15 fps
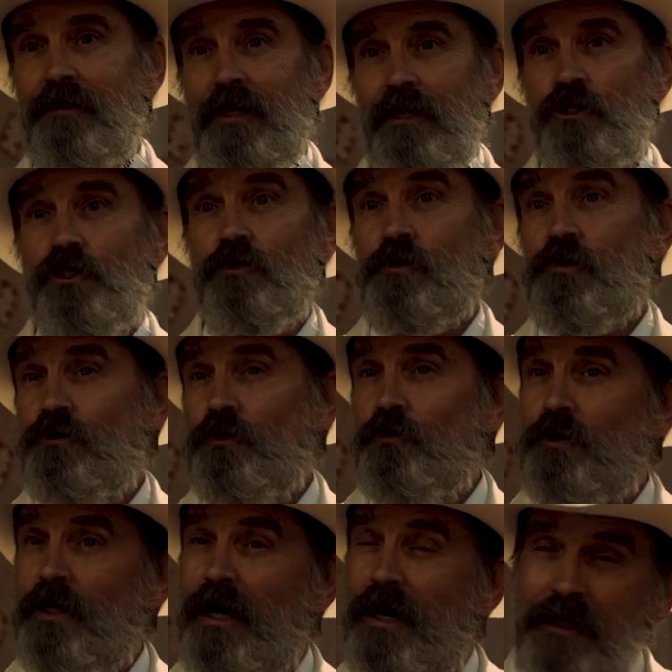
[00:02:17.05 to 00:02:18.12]
And if in
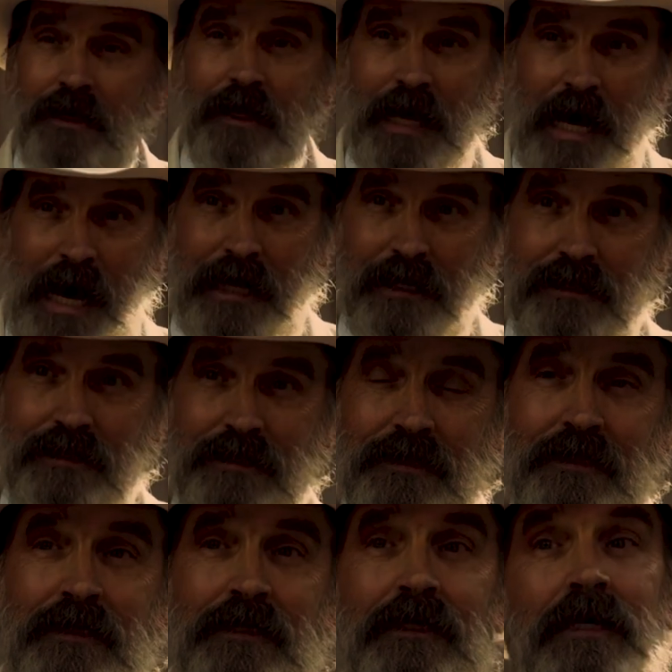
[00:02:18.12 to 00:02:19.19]
five days he does not
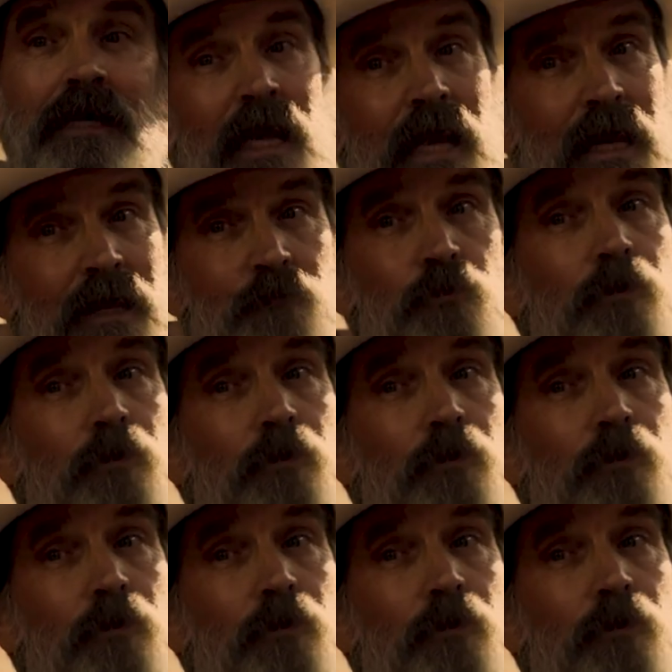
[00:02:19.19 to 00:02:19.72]
return to Samurai